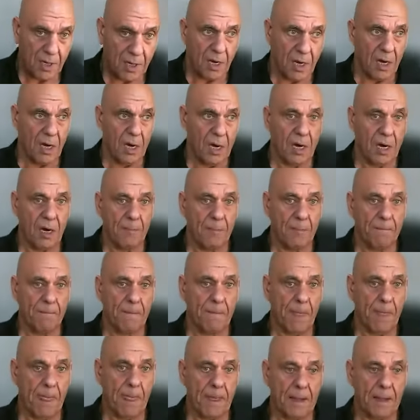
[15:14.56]
Um,
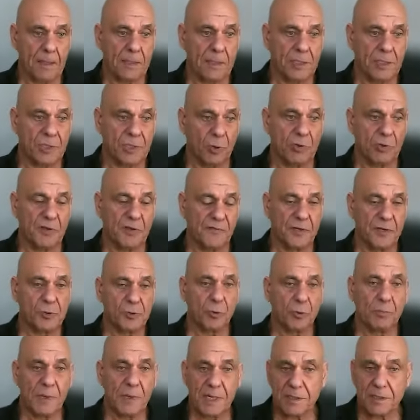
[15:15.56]
so individual
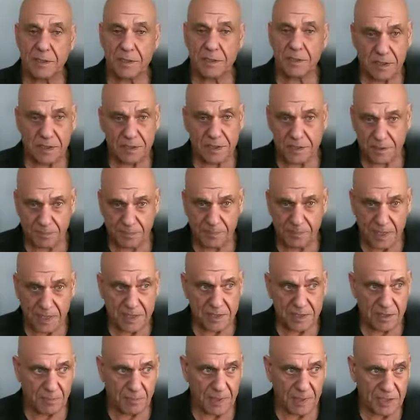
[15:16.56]
metered is the
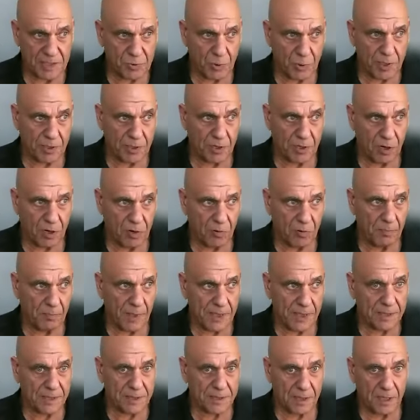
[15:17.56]
is the best way to go.
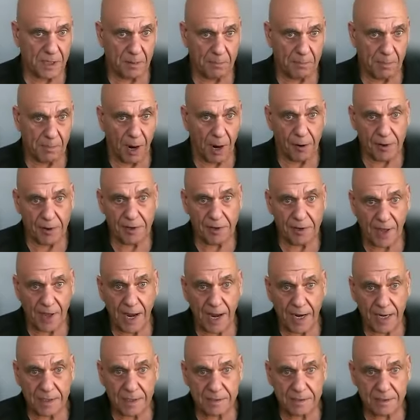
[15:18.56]
But uh, barring
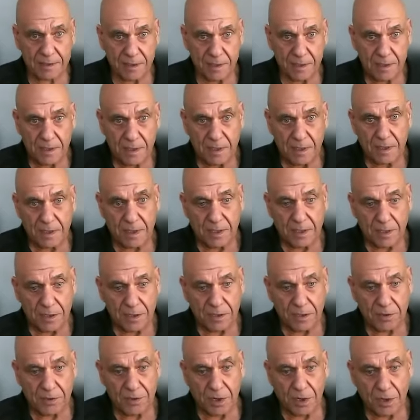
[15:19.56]
that,
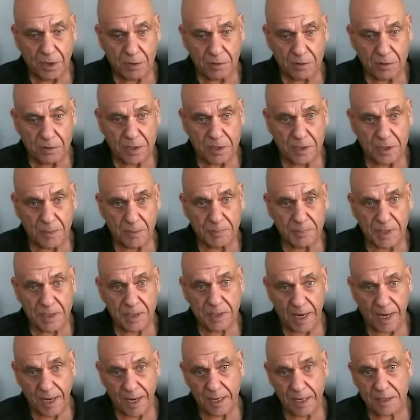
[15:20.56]
you know, septic
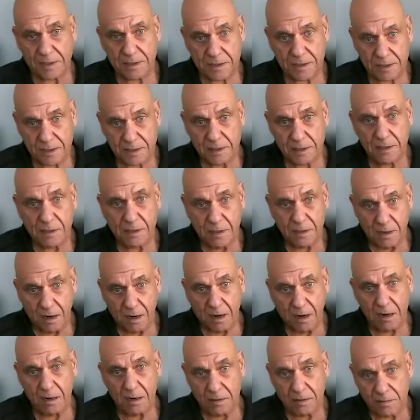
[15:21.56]
tanks
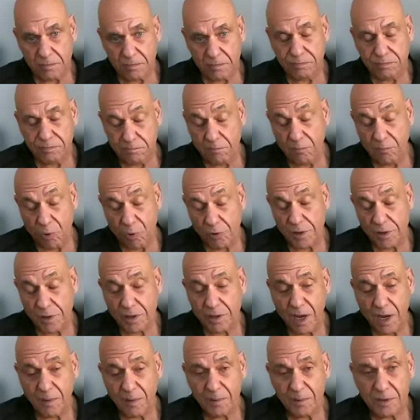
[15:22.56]
are more
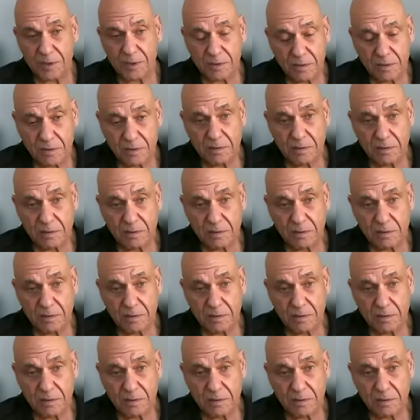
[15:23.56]
economical.